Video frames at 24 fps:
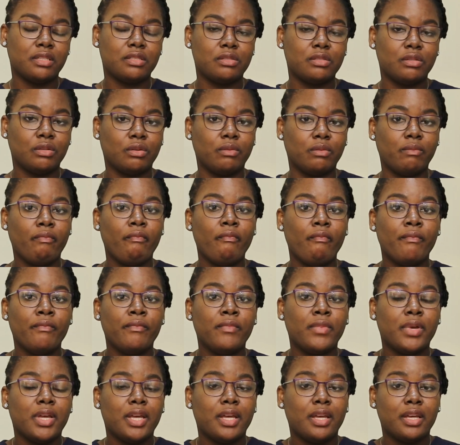So
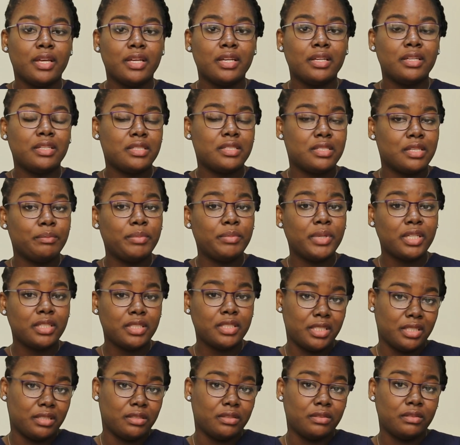it's a big
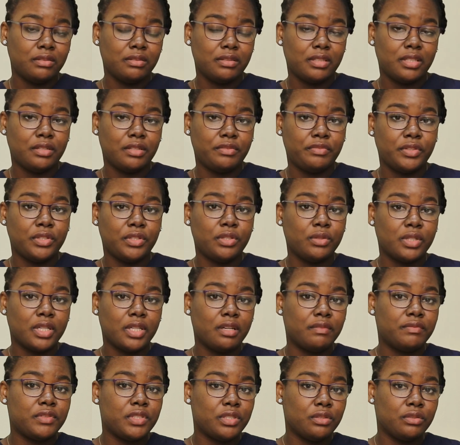deal if you don't
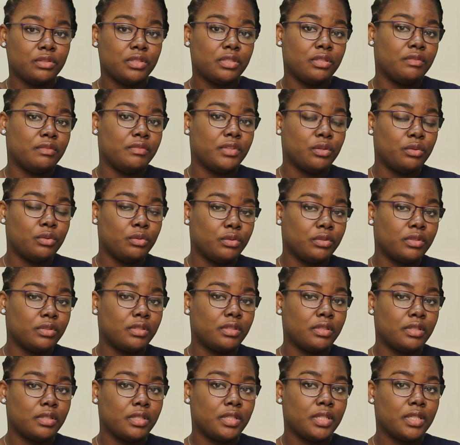have children of your own.